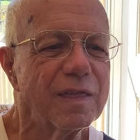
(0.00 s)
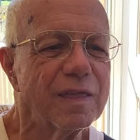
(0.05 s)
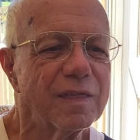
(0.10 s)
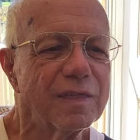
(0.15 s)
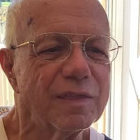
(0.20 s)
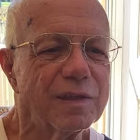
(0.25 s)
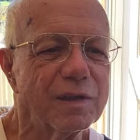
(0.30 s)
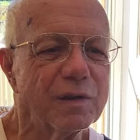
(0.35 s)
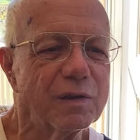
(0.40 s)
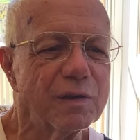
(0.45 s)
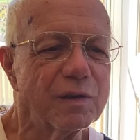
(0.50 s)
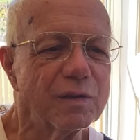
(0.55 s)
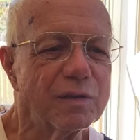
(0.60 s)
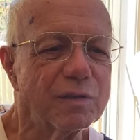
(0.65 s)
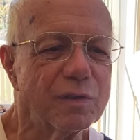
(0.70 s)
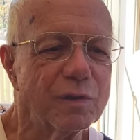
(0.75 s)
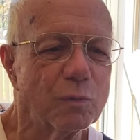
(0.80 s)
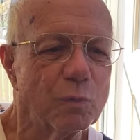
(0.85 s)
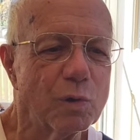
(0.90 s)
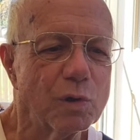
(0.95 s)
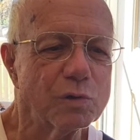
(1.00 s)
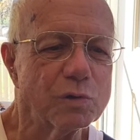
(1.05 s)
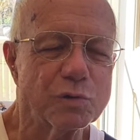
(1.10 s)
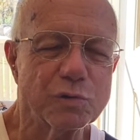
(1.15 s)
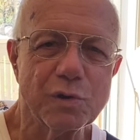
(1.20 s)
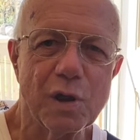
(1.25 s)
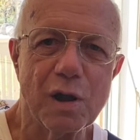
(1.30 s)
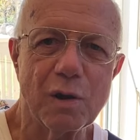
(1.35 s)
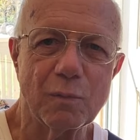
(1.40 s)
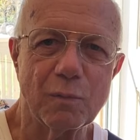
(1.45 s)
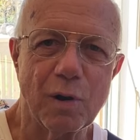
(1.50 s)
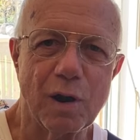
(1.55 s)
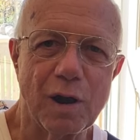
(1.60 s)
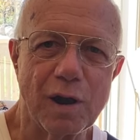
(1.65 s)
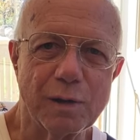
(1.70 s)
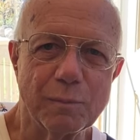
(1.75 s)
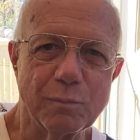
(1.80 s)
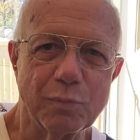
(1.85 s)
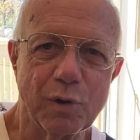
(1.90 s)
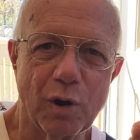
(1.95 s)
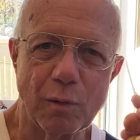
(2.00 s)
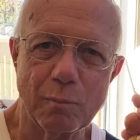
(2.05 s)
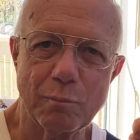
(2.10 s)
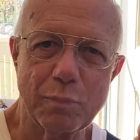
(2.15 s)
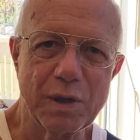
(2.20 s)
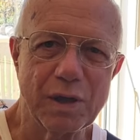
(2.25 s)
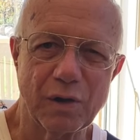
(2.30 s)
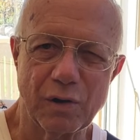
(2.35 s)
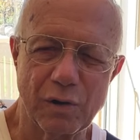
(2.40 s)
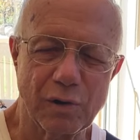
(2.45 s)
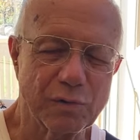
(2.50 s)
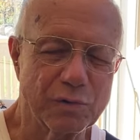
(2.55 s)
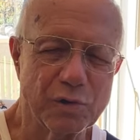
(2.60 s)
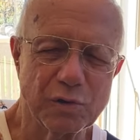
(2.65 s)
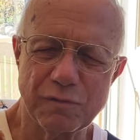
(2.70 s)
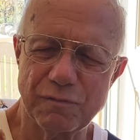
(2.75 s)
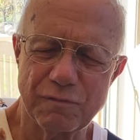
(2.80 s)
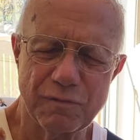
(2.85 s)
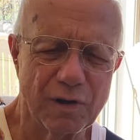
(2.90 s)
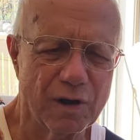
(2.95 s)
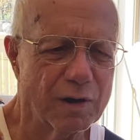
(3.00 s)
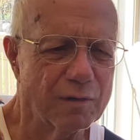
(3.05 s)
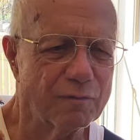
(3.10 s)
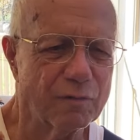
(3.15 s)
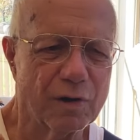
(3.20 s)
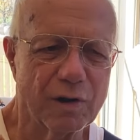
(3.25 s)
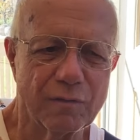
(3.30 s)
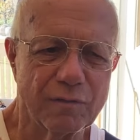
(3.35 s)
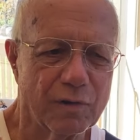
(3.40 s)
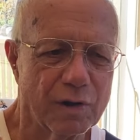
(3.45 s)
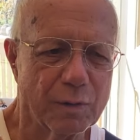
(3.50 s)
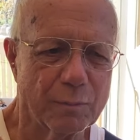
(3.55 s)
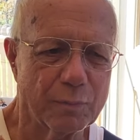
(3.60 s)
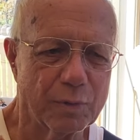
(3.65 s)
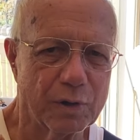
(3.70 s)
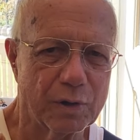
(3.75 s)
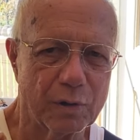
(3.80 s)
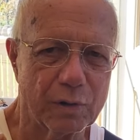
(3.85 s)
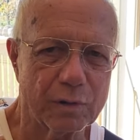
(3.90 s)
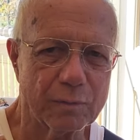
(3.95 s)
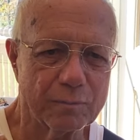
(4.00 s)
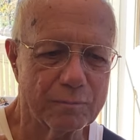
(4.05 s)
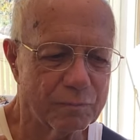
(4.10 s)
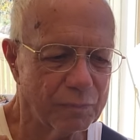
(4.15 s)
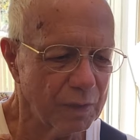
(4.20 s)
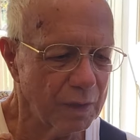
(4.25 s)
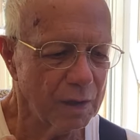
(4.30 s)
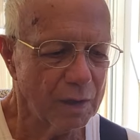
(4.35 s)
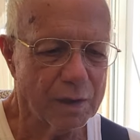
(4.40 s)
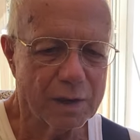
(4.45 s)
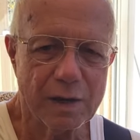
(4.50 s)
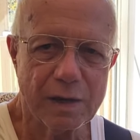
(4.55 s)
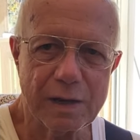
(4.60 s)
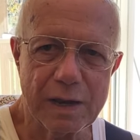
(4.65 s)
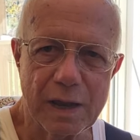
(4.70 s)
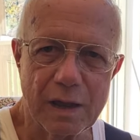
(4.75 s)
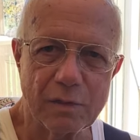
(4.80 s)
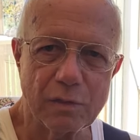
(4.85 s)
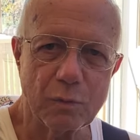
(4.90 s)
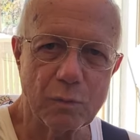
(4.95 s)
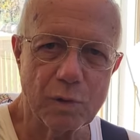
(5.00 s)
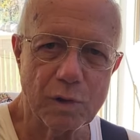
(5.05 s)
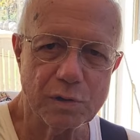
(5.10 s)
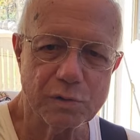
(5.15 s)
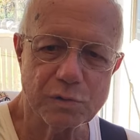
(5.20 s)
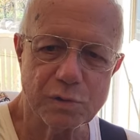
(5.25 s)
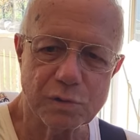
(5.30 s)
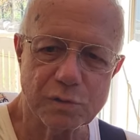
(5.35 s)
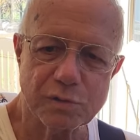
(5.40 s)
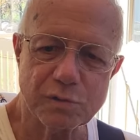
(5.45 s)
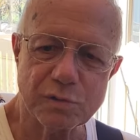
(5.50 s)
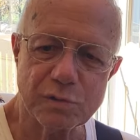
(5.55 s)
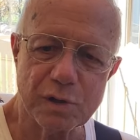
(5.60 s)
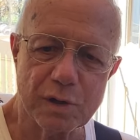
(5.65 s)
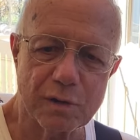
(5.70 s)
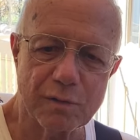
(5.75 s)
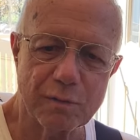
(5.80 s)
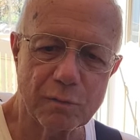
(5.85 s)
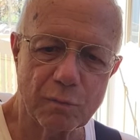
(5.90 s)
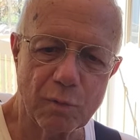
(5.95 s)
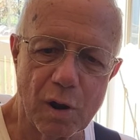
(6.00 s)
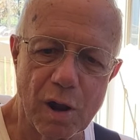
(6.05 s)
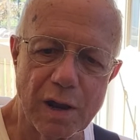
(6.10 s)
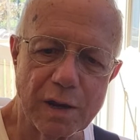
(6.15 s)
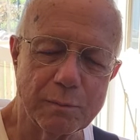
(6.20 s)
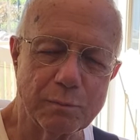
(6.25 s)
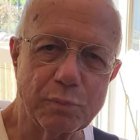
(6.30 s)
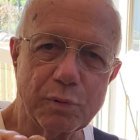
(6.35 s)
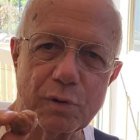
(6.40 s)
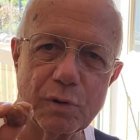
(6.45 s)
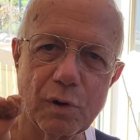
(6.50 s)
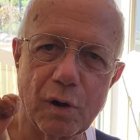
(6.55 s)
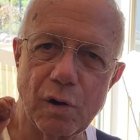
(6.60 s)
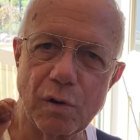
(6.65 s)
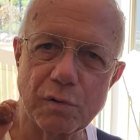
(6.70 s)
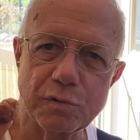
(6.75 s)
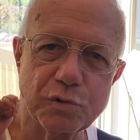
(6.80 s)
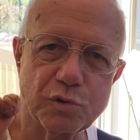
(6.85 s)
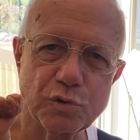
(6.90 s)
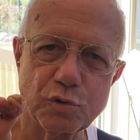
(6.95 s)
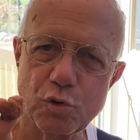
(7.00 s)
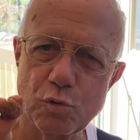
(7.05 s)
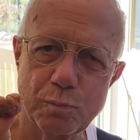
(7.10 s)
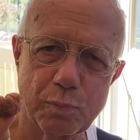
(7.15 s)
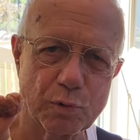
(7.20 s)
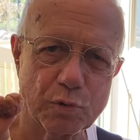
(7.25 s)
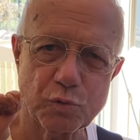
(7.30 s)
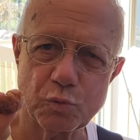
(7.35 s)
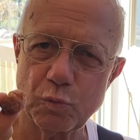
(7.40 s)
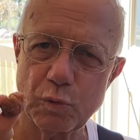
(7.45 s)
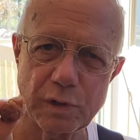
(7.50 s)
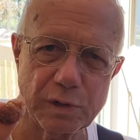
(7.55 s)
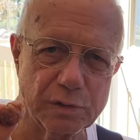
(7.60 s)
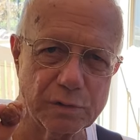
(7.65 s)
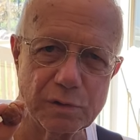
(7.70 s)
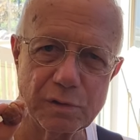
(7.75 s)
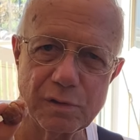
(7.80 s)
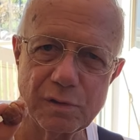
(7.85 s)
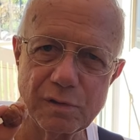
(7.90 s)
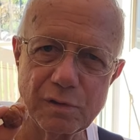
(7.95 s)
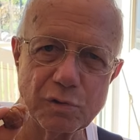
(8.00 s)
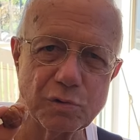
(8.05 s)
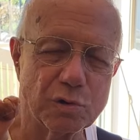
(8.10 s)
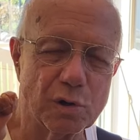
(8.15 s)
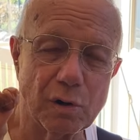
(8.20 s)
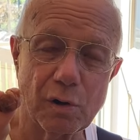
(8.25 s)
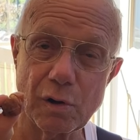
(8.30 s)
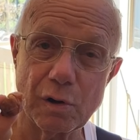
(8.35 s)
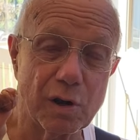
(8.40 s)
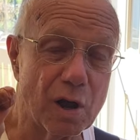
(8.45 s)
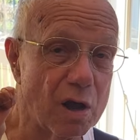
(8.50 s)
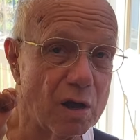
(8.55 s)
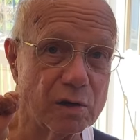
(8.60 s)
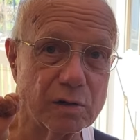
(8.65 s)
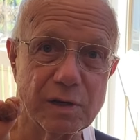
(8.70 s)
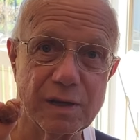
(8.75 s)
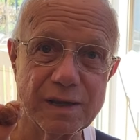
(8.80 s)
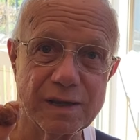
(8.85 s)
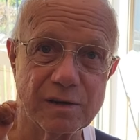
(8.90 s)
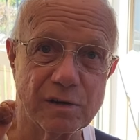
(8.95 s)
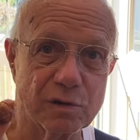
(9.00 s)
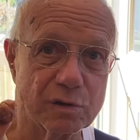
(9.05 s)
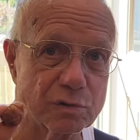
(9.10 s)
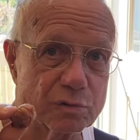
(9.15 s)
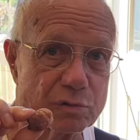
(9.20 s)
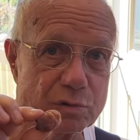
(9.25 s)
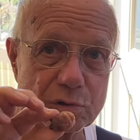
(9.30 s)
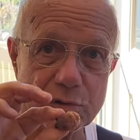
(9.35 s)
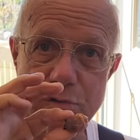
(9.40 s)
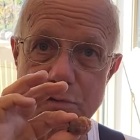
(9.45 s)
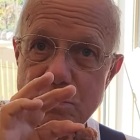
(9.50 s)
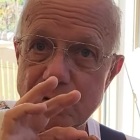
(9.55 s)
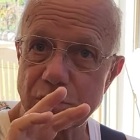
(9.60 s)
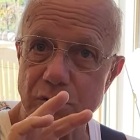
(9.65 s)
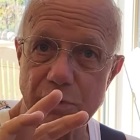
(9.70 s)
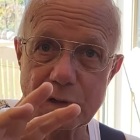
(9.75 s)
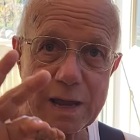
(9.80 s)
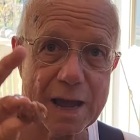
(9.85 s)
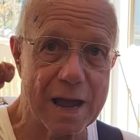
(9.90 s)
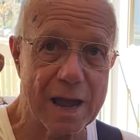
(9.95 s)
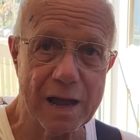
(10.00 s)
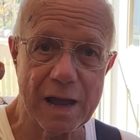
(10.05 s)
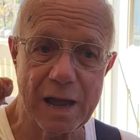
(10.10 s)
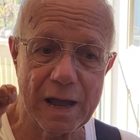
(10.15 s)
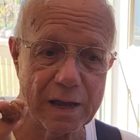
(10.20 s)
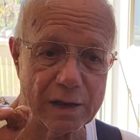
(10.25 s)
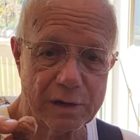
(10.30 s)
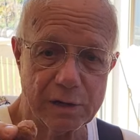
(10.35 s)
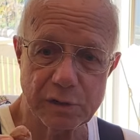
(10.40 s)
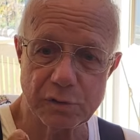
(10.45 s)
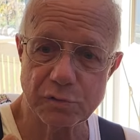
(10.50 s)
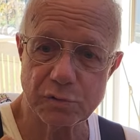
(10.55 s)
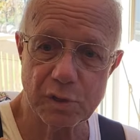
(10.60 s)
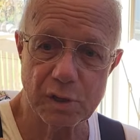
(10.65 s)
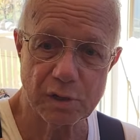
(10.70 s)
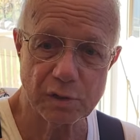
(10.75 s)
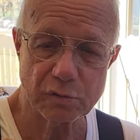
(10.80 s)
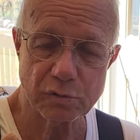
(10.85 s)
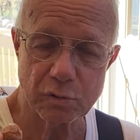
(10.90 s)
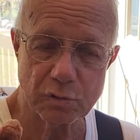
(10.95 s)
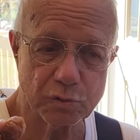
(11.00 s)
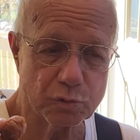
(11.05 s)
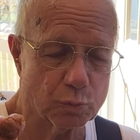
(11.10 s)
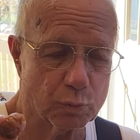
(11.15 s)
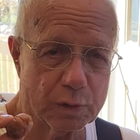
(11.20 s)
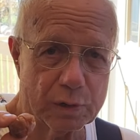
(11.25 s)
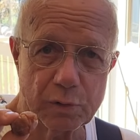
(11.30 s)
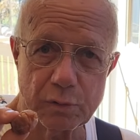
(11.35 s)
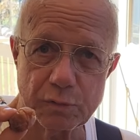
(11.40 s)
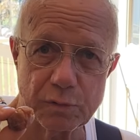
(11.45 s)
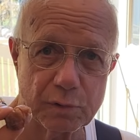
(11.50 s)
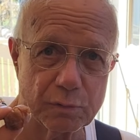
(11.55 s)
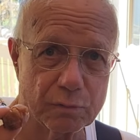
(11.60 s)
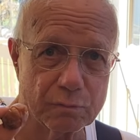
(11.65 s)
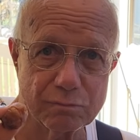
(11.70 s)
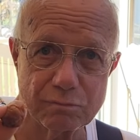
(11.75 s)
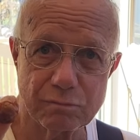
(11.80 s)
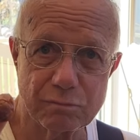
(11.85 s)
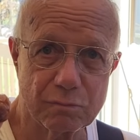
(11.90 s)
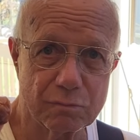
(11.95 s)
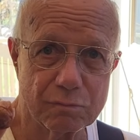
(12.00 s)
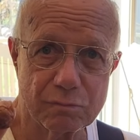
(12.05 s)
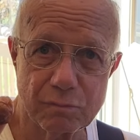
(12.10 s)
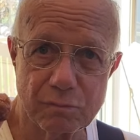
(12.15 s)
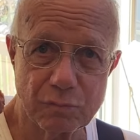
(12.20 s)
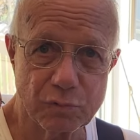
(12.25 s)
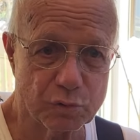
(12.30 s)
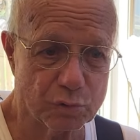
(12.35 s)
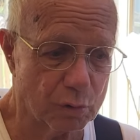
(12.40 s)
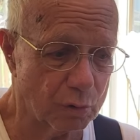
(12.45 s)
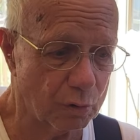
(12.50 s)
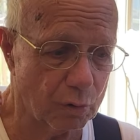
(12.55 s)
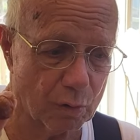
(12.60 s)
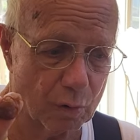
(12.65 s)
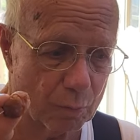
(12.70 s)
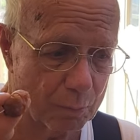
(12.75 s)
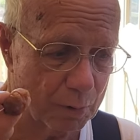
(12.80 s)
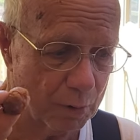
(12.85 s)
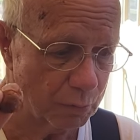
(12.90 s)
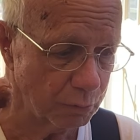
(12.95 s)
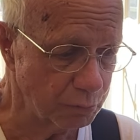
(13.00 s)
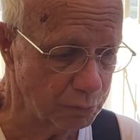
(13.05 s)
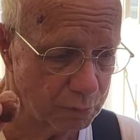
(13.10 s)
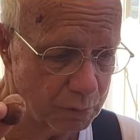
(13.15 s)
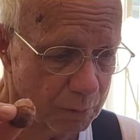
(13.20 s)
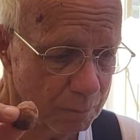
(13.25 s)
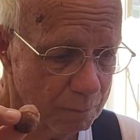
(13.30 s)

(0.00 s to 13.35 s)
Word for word: the, the ones that's not ripe are bitter, just very, very, very bitter. Now the ones that's uh, ripe are super sweet. The sugar content is just sky high in these things. They're sweeter than sugar almost.